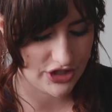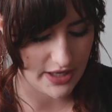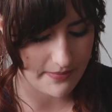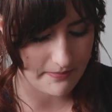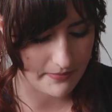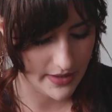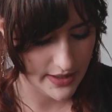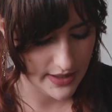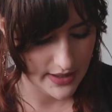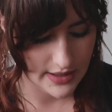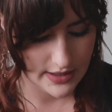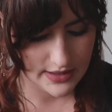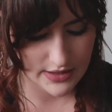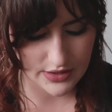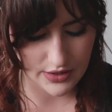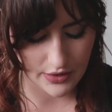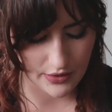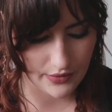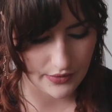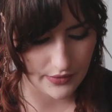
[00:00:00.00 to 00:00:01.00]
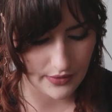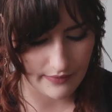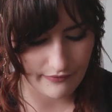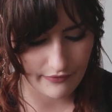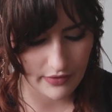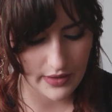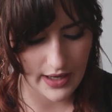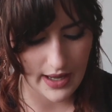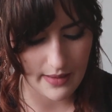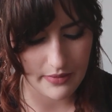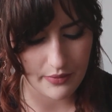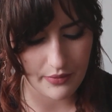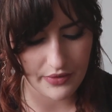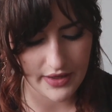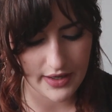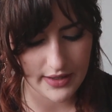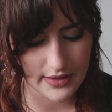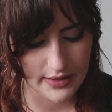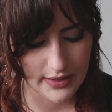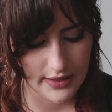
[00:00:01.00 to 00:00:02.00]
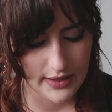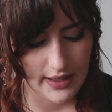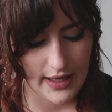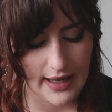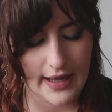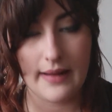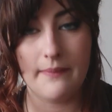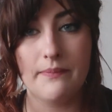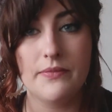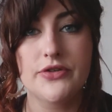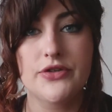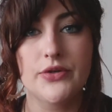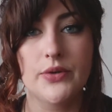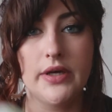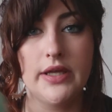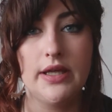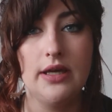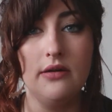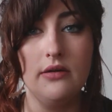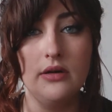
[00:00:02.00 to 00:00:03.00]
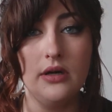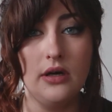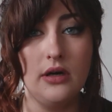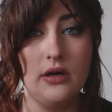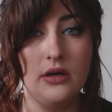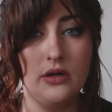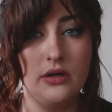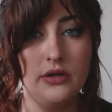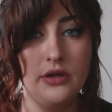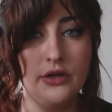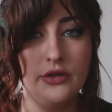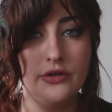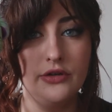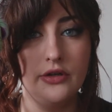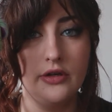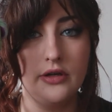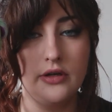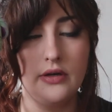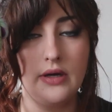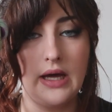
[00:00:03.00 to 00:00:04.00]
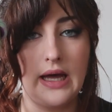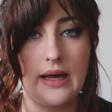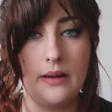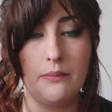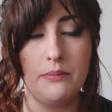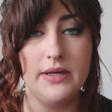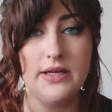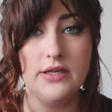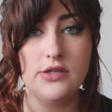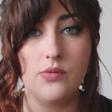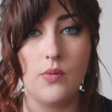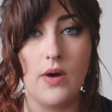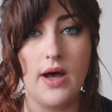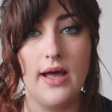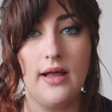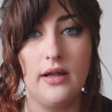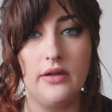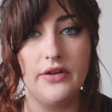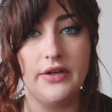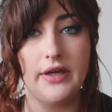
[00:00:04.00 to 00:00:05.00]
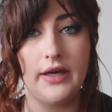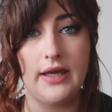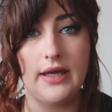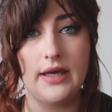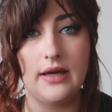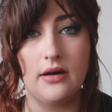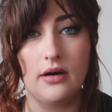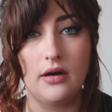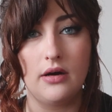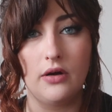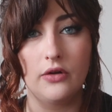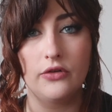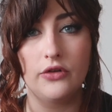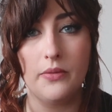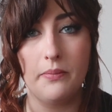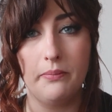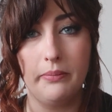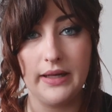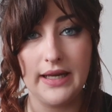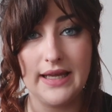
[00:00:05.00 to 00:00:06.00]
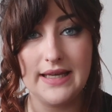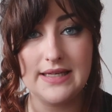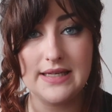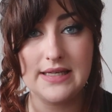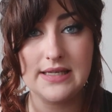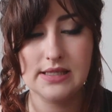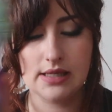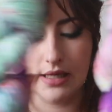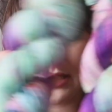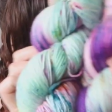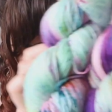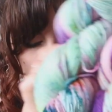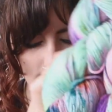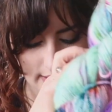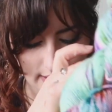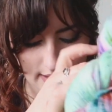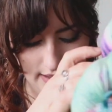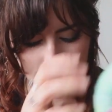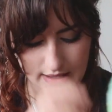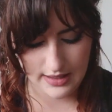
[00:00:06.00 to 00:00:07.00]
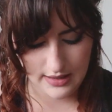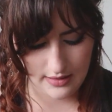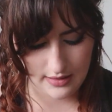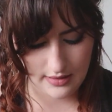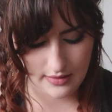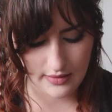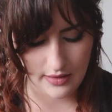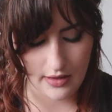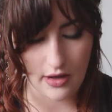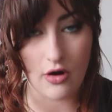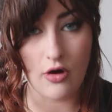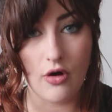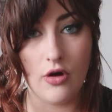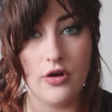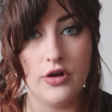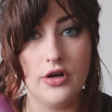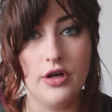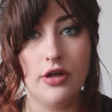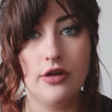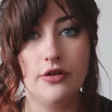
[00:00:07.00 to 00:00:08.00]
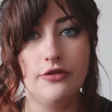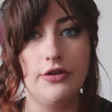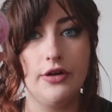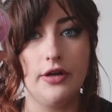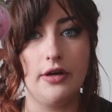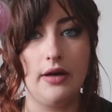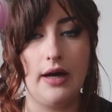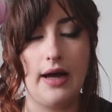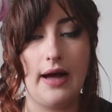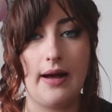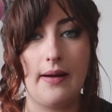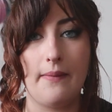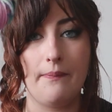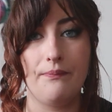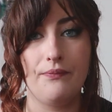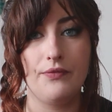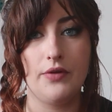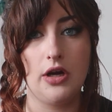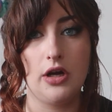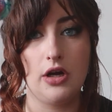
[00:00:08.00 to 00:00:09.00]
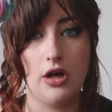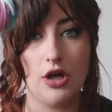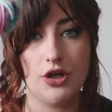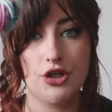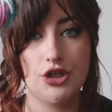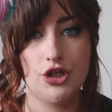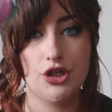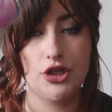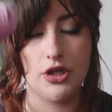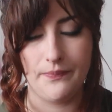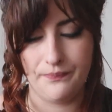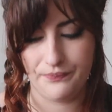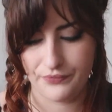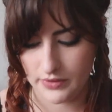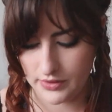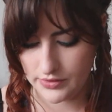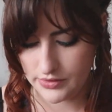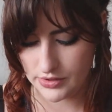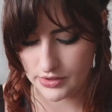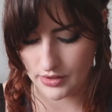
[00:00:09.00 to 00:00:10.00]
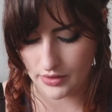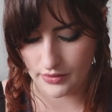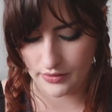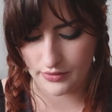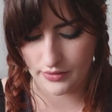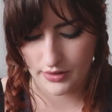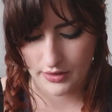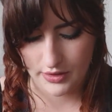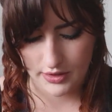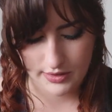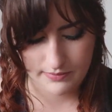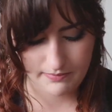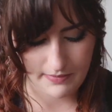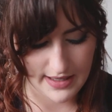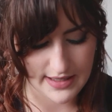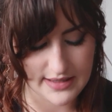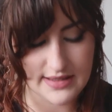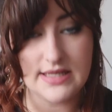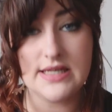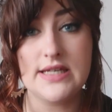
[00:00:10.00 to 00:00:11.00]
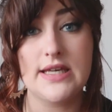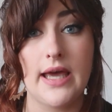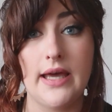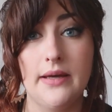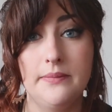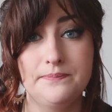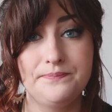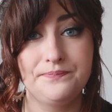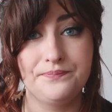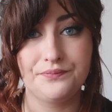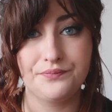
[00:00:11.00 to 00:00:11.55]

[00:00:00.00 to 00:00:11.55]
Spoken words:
gem. So I'm very happy with it. So here on the Bliss Wild, here on the Bliss, here on the Lush, so my DK.